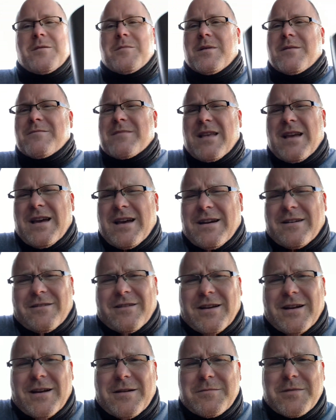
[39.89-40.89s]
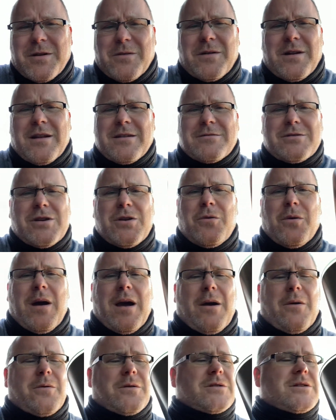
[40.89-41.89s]
But I don't think I'm doing it 2
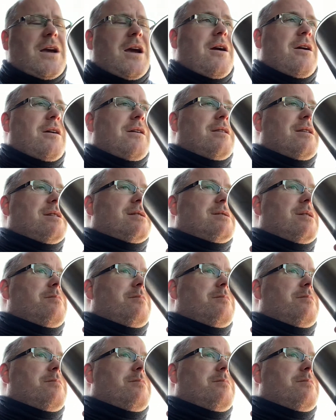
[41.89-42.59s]
hours carrying this in